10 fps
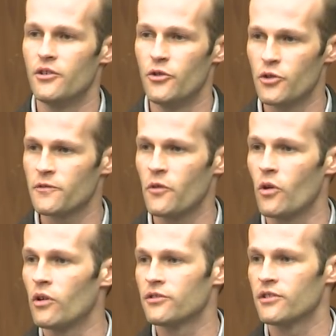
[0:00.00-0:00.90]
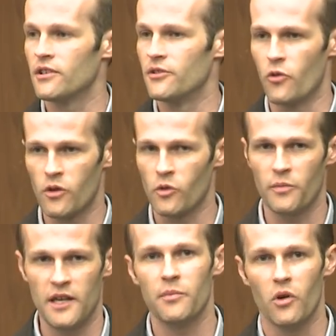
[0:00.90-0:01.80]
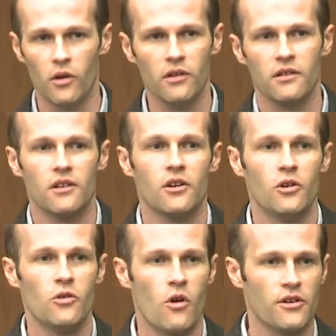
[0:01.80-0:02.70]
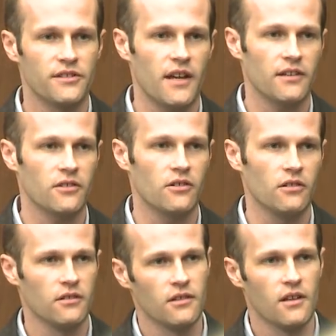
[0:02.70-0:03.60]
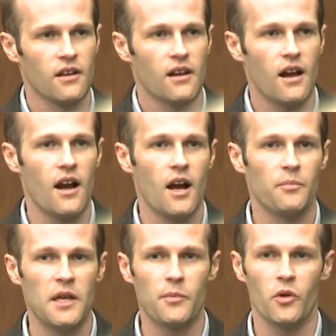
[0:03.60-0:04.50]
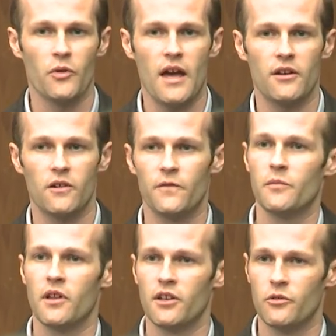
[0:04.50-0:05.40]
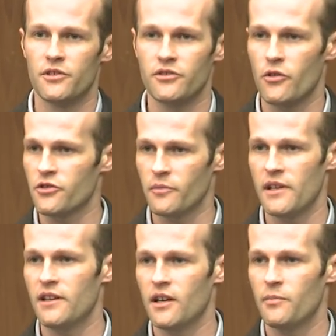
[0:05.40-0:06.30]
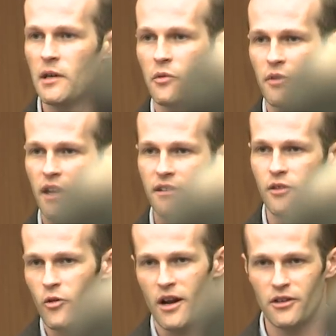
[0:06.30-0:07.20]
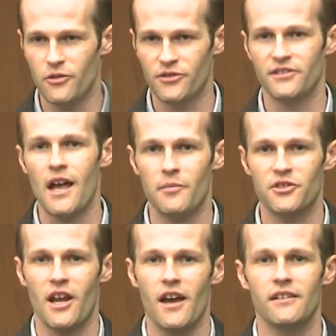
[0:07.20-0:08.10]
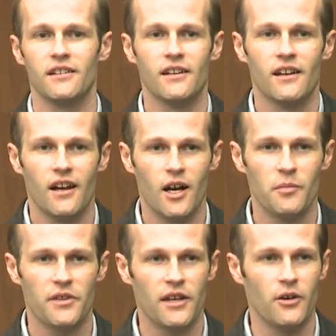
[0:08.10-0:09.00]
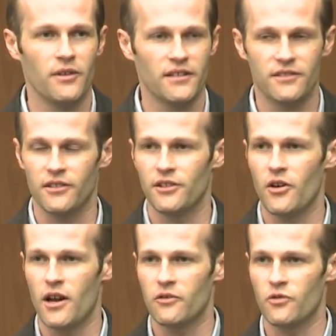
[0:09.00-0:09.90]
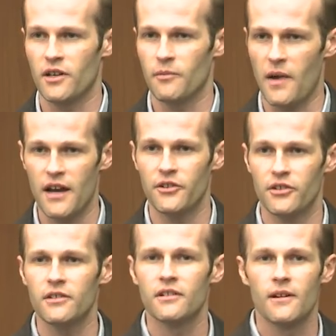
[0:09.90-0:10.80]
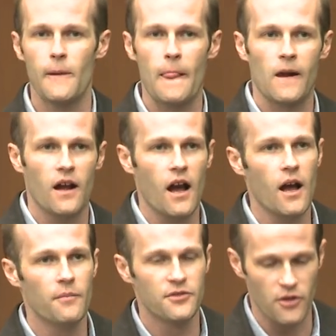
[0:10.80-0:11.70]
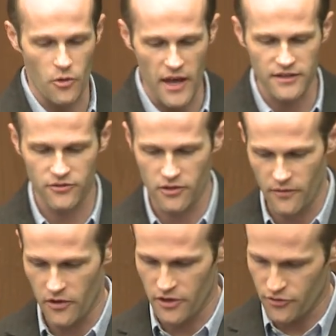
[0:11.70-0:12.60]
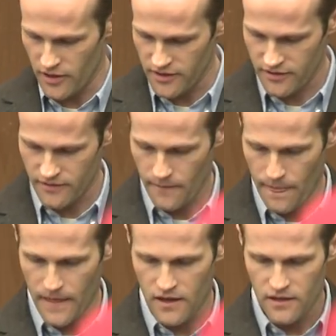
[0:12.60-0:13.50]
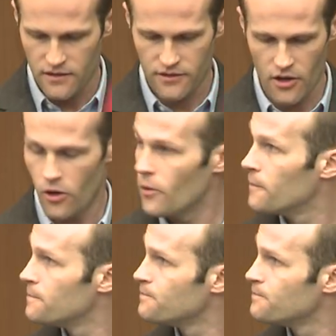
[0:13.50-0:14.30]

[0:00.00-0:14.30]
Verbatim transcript: useful to normal people who aren't technical uh, people that are familiar with social media, people that know how to use Snapchat, uh, but they don't necessarily know how to run a miner. Um, so that's sort of our interest. So